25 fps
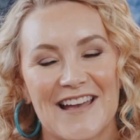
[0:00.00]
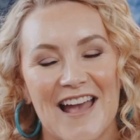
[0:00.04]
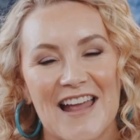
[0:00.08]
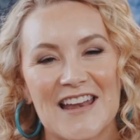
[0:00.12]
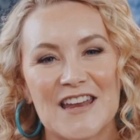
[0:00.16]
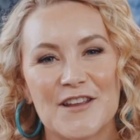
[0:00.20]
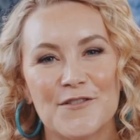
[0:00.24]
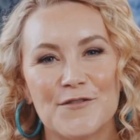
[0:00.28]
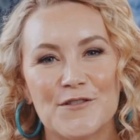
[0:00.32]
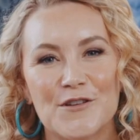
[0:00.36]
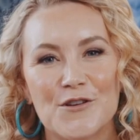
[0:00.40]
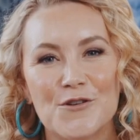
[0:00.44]
And
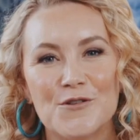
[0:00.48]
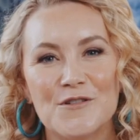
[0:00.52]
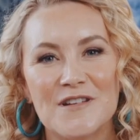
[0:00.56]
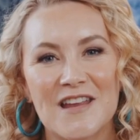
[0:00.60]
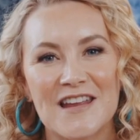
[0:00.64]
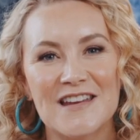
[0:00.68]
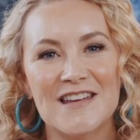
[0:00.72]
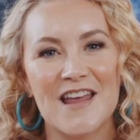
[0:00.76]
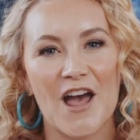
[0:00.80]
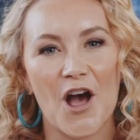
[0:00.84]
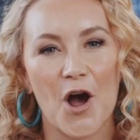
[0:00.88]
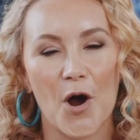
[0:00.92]
if you
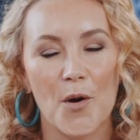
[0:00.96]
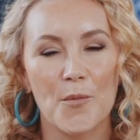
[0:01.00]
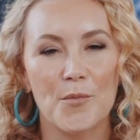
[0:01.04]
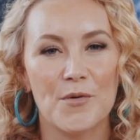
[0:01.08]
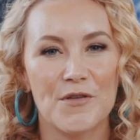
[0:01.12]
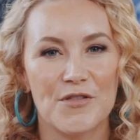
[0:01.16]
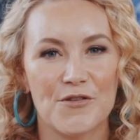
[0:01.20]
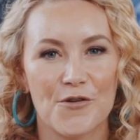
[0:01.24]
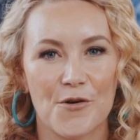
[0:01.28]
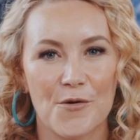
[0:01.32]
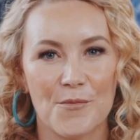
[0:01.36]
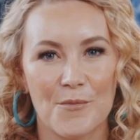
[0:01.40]
need help
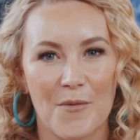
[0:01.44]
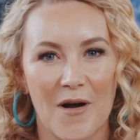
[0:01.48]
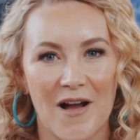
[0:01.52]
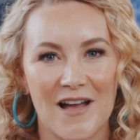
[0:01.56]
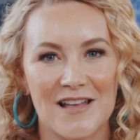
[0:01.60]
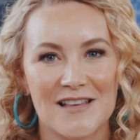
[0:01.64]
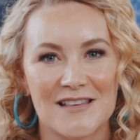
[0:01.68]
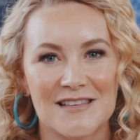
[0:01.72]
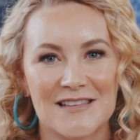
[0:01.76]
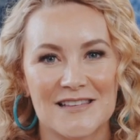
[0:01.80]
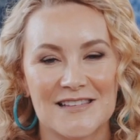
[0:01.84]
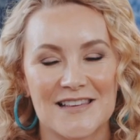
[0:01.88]
with your
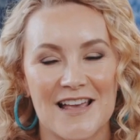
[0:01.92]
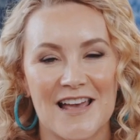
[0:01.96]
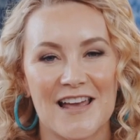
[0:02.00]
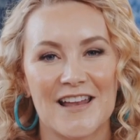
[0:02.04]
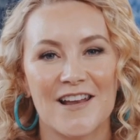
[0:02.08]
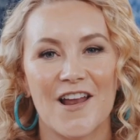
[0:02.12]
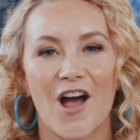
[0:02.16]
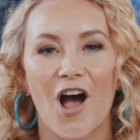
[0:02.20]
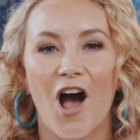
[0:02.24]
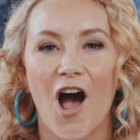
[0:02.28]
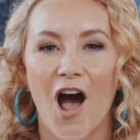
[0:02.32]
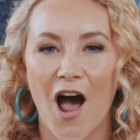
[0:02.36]

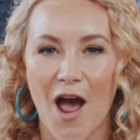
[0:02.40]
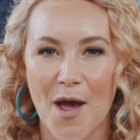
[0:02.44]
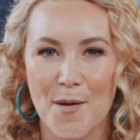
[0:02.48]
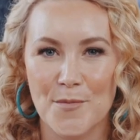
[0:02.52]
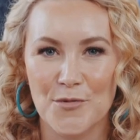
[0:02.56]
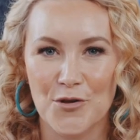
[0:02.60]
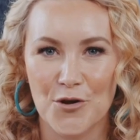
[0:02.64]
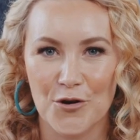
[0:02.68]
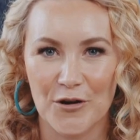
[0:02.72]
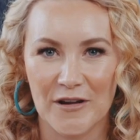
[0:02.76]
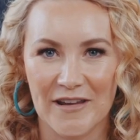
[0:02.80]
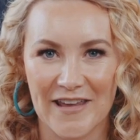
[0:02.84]
mindset, I'm
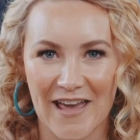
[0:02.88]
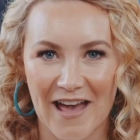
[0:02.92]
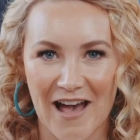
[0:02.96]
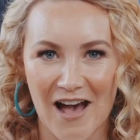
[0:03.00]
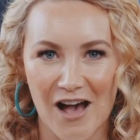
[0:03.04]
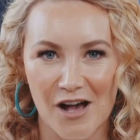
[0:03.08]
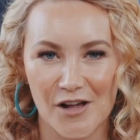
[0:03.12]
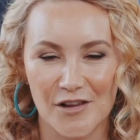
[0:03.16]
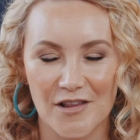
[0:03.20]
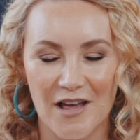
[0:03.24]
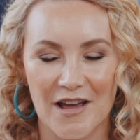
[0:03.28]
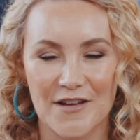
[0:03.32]
your
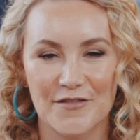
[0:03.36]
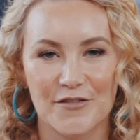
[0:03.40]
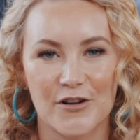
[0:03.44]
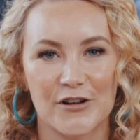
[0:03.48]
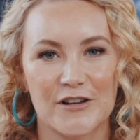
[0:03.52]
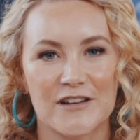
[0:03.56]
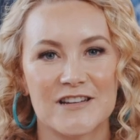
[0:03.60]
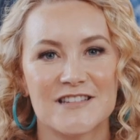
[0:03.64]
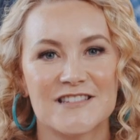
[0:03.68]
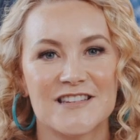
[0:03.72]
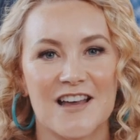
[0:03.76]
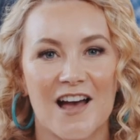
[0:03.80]
gal. I've
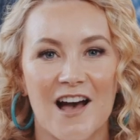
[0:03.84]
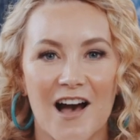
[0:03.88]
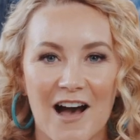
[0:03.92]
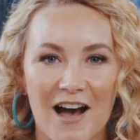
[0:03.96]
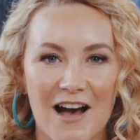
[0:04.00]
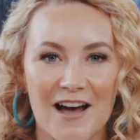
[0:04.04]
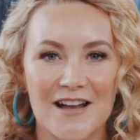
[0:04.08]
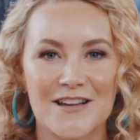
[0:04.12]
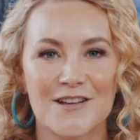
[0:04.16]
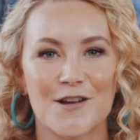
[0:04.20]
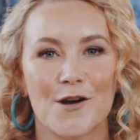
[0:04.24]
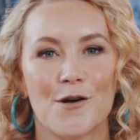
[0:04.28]
got a
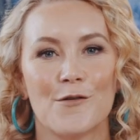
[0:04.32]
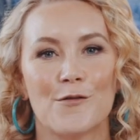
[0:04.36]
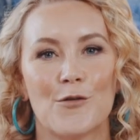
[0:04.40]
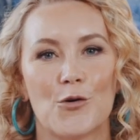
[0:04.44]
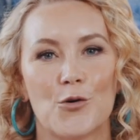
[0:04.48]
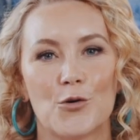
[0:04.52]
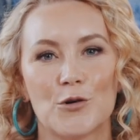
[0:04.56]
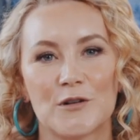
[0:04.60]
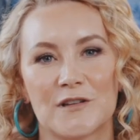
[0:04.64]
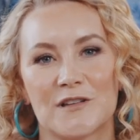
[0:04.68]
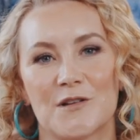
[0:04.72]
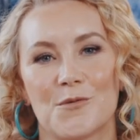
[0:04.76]
ton of
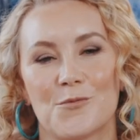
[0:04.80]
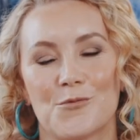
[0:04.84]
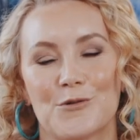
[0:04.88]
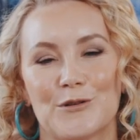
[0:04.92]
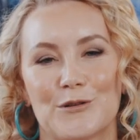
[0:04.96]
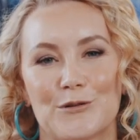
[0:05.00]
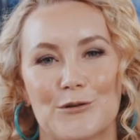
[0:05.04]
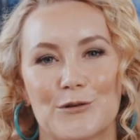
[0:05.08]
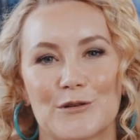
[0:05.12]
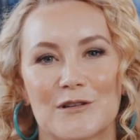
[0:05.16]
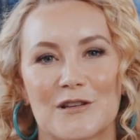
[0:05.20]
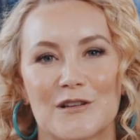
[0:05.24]
awesome
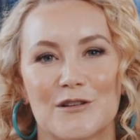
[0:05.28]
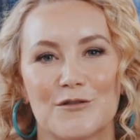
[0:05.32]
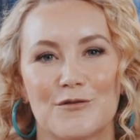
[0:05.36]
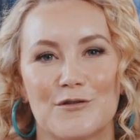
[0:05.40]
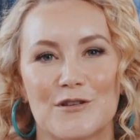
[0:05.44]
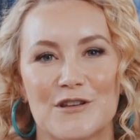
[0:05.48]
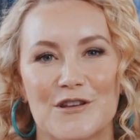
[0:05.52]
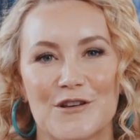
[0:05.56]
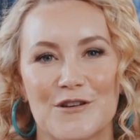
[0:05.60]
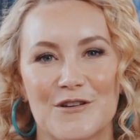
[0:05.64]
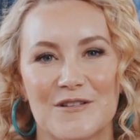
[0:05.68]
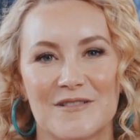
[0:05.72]
resources
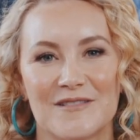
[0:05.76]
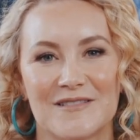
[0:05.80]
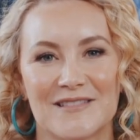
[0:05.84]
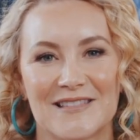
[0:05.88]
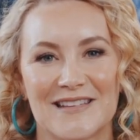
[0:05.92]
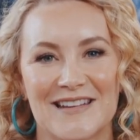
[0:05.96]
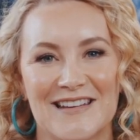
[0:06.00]
for you.